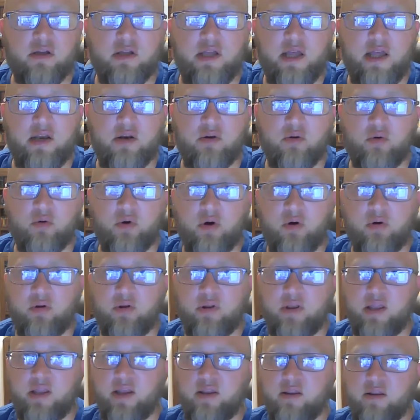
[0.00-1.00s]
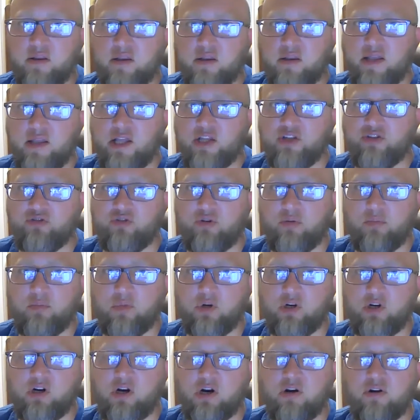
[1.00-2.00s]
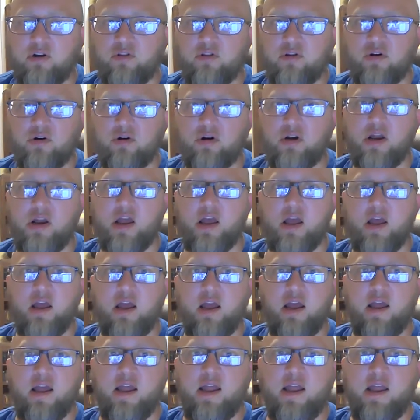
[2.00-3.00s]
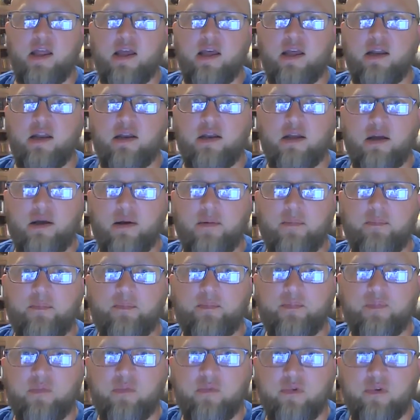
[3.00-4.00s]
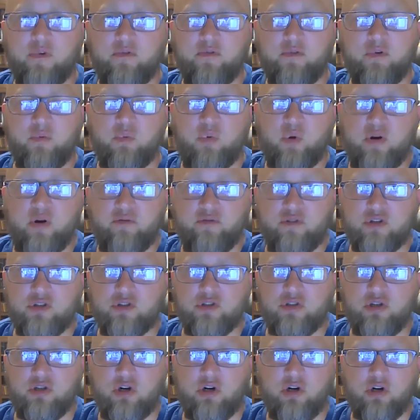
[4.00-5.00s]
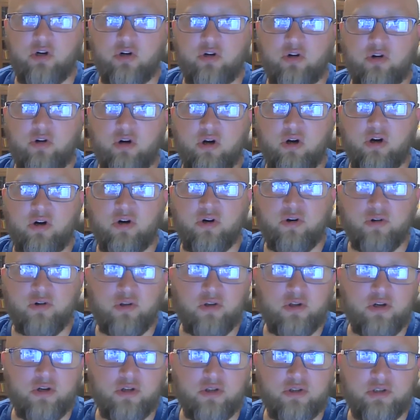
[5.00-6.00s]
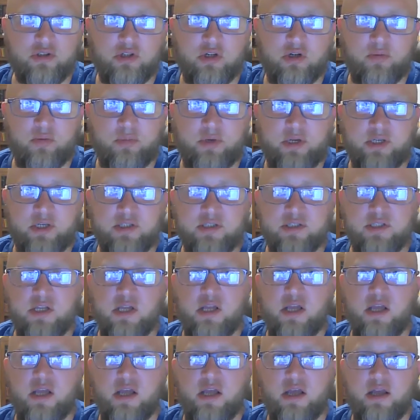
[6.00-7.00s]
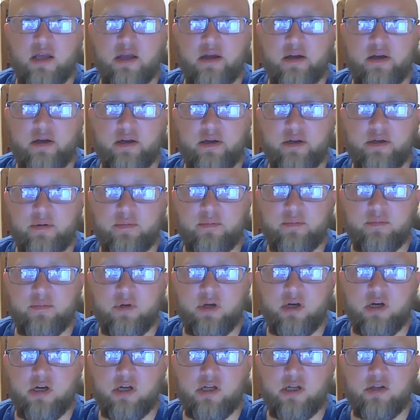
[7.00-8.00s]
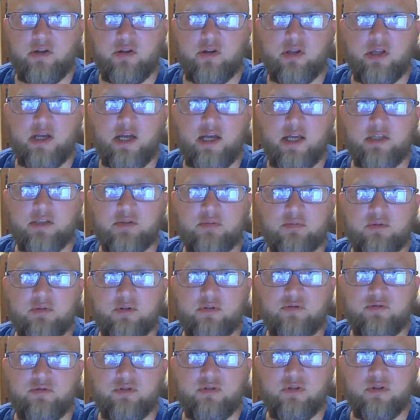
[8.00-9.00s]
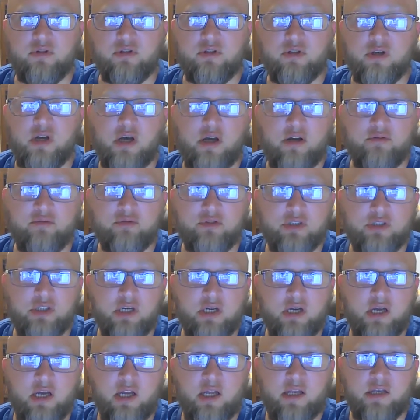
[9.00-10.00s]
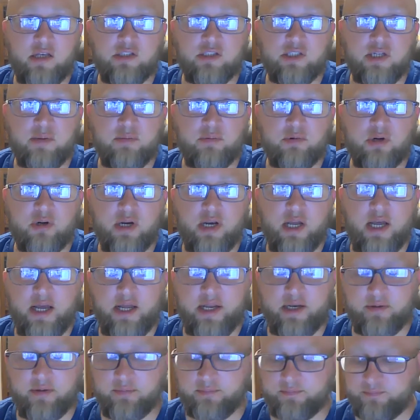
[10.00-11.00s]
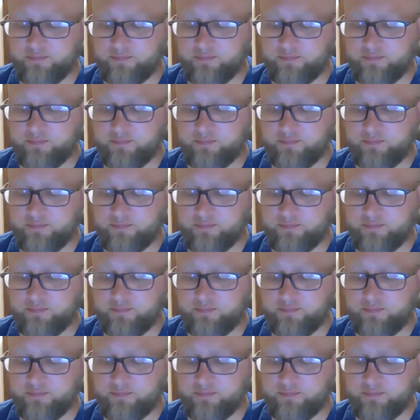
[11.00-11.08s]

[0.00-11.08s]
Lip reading: End quote. And then that's from MacArthur and from one of his earlier sermons on the Gospel of John, chapter 9.